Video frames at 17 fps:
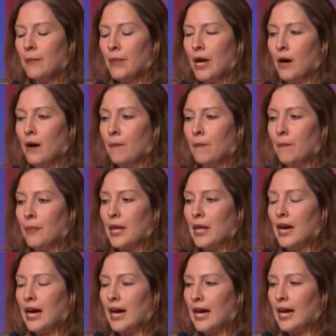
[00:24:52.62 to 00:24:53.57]

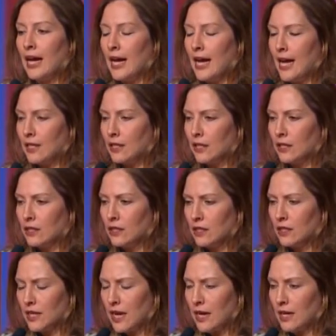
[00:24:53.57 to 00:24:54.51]
I had a
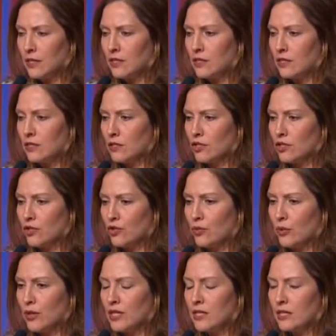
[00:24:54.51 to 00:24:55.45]
case
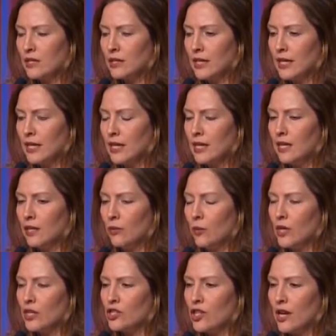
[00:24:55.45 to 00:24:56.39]
just recently in
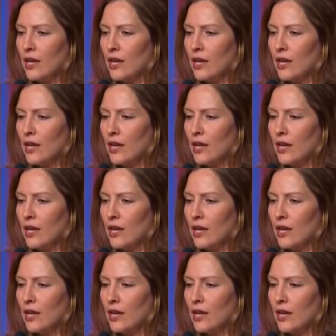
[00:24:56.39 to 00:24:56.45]
which